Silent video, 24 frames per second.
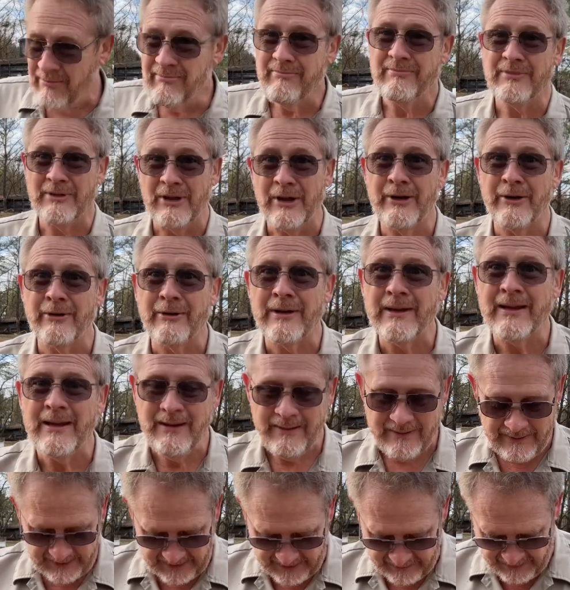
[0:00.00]
literally,
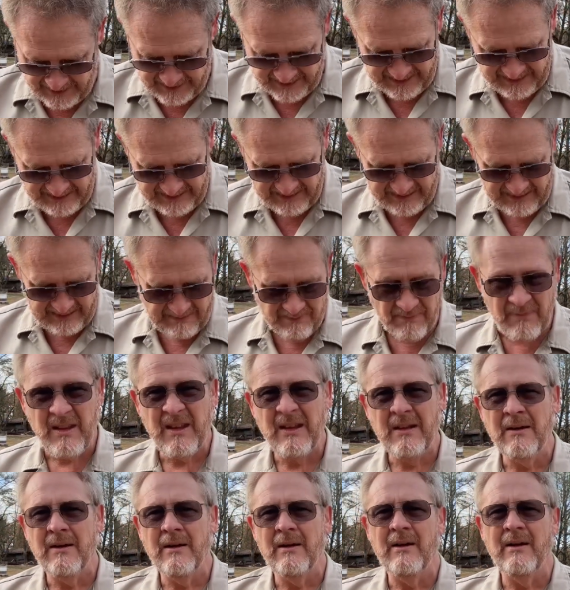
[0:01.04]
that can be in there.
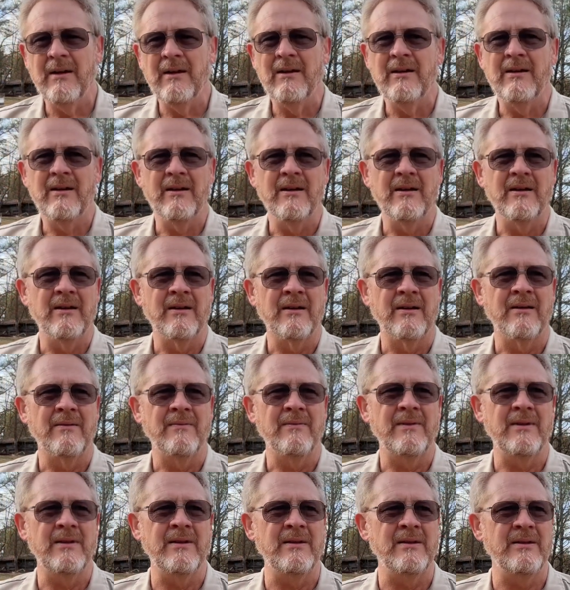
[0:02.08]

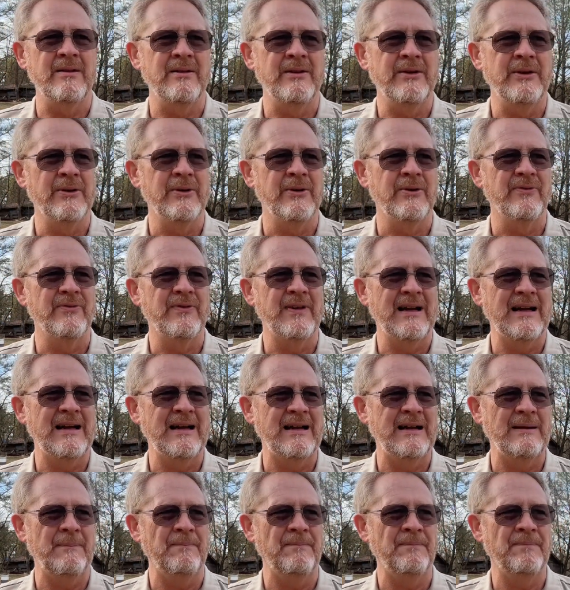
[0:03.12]
You're gonna
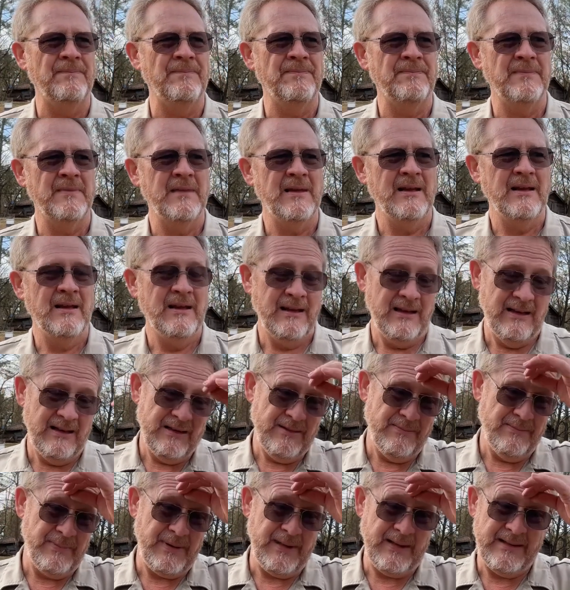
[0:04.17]
find
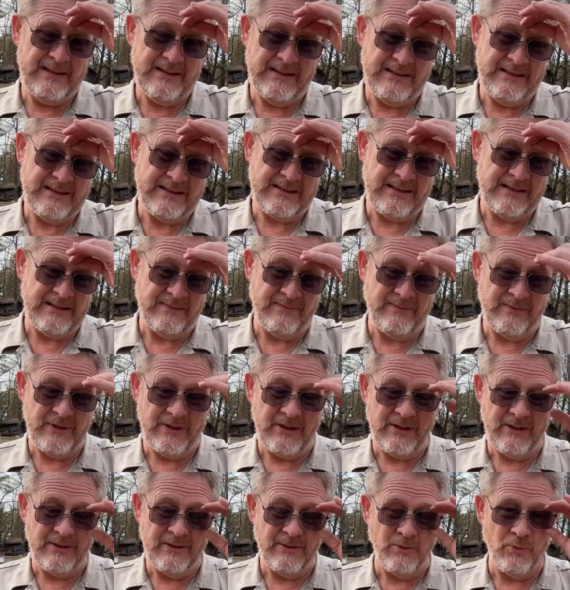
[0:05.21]
pieces of
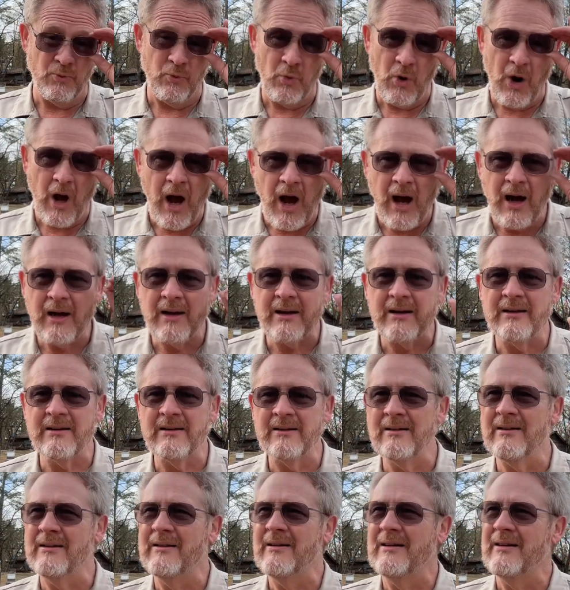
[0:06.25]
rock.
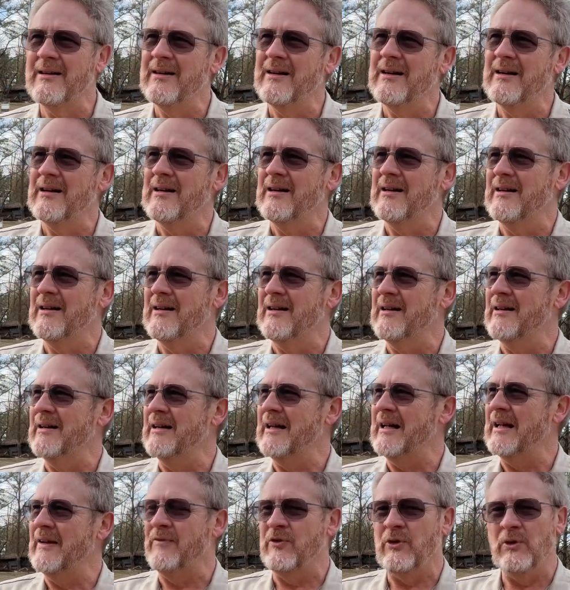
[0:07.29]

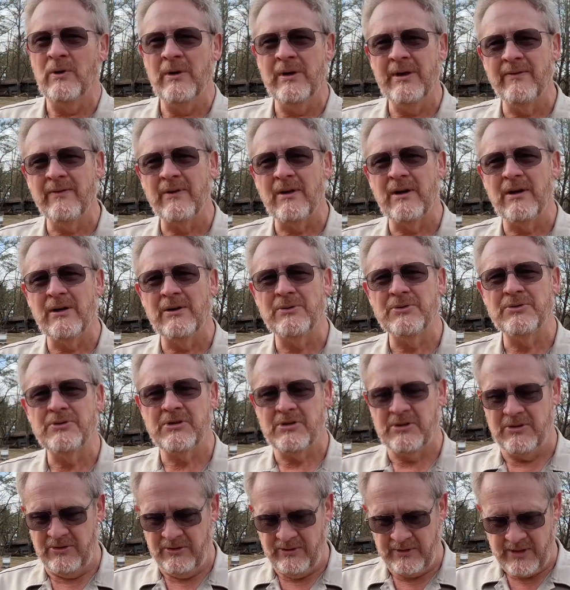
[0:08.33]
If you live close
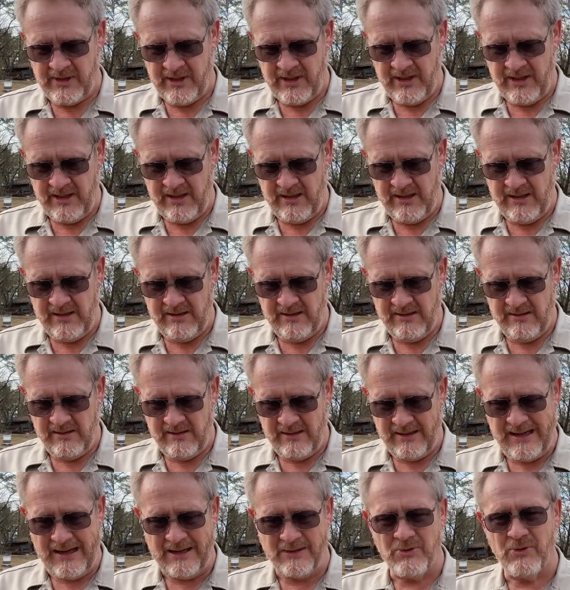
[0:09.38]
to a
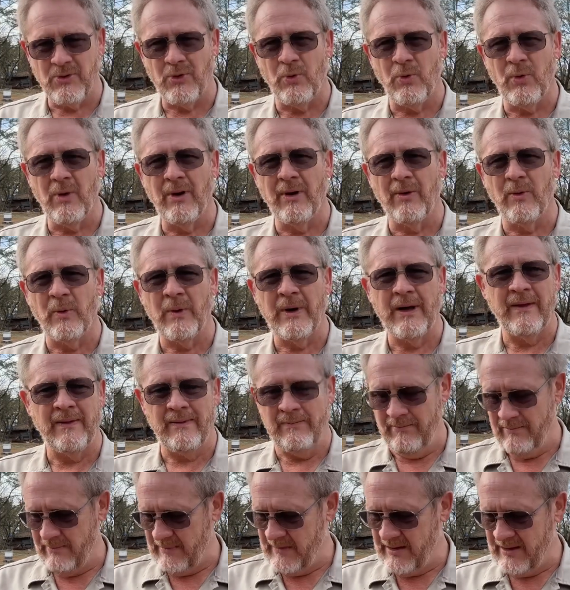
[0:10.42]
natural waterway,
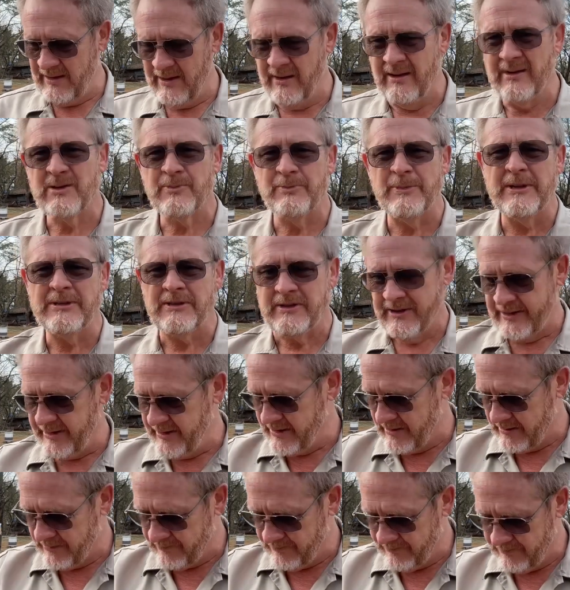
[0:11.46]
especially here
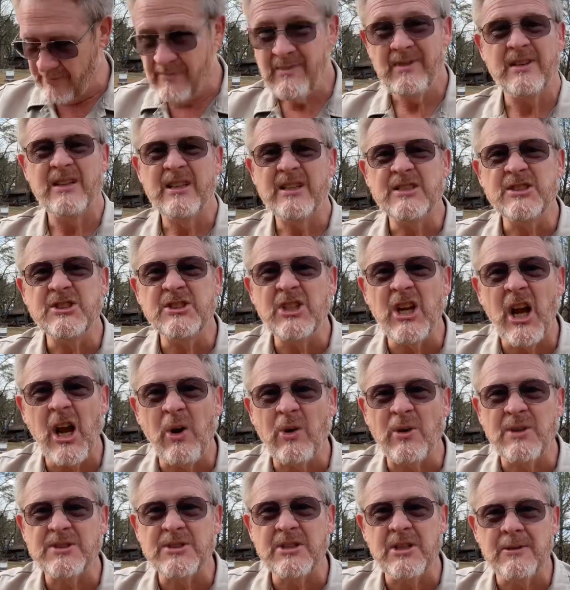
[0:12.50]
in
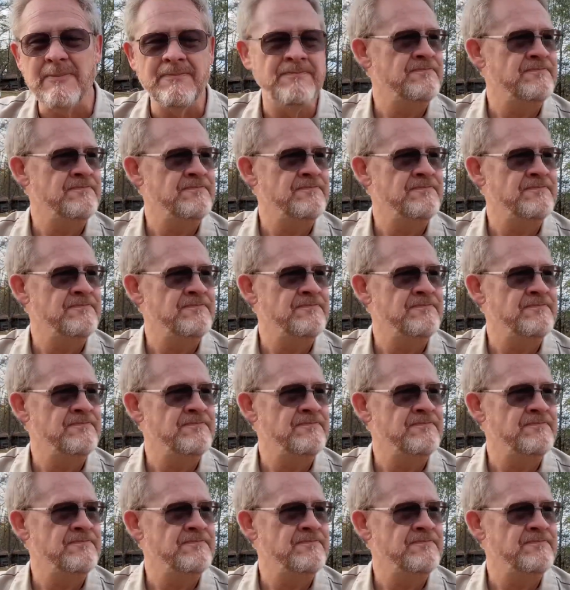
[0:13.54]
Georgia,